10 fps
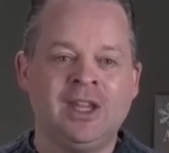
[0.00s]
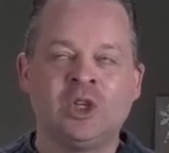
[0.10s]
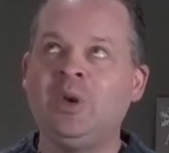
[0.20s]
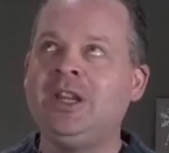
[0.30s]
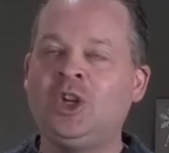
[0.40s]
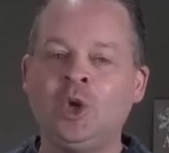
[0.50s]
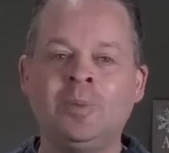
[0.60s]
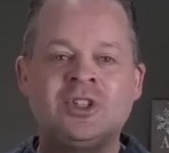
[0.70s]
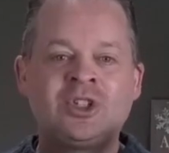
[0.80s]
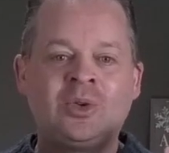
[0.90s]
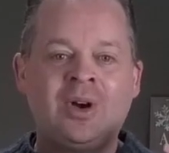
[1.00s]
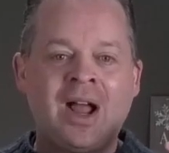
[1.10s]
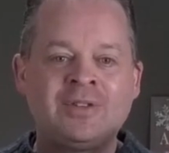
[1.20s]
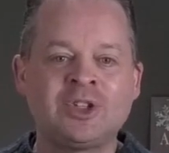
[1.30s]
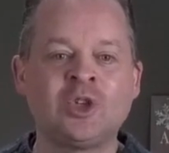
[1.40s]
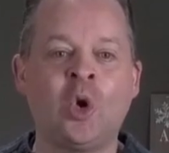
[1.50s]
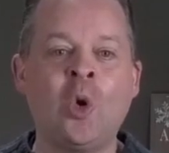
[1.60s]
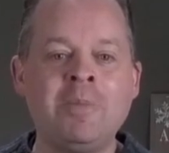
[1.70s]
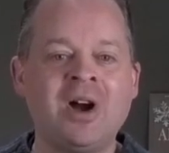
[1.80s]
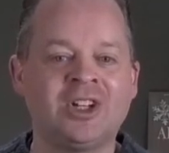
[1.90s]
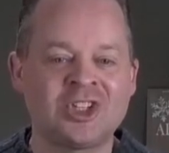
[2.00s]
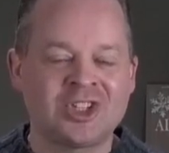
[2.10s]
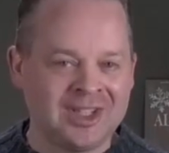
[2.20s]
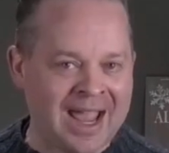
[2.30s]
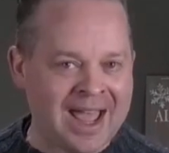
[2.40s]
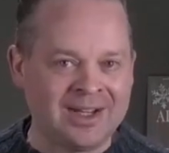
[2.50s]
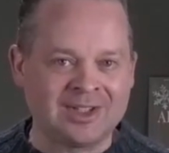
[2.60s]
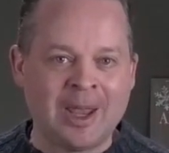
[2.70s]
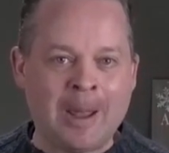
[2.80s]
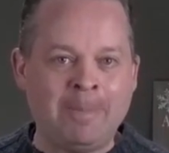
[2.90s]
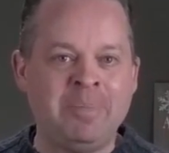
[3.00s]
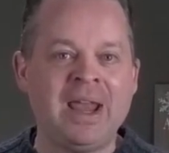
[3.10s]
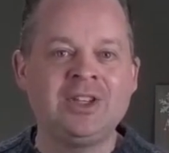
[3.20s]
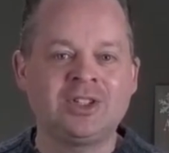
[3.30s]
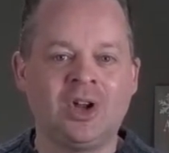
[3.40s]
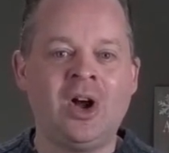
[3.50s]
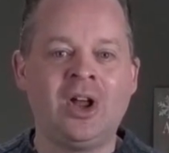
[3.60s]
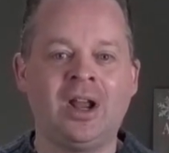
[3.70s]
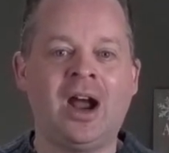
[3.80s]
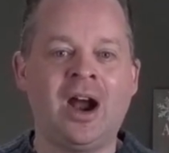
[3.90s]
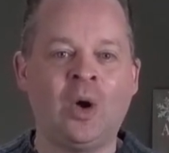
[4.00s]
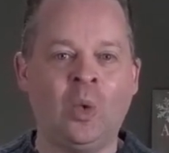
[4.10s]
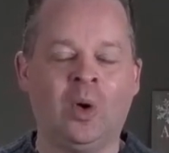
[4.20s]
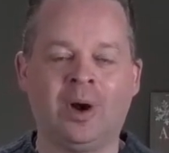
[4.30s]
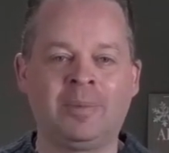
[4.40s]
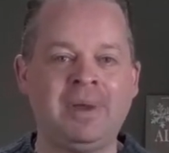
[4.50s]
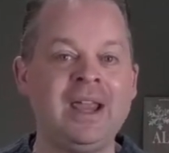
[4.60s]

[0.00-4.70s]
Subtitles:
We humans derive so much status based on our work,